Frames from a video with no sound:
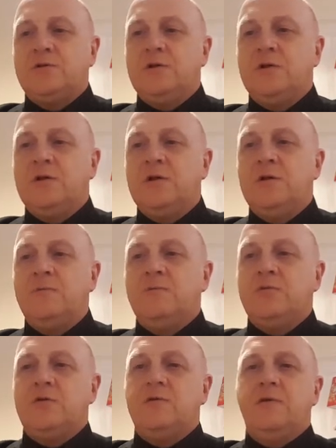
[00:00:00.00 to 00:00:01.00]
the
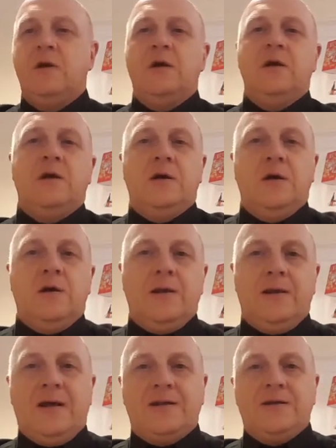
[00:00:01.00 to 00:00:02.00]
sort of
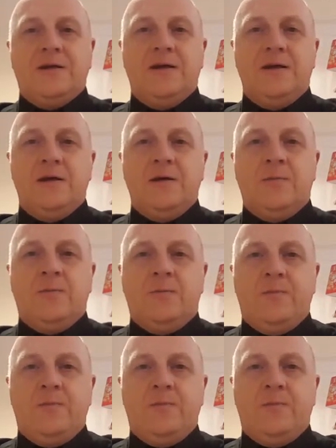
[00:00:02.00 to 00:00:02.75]
latakia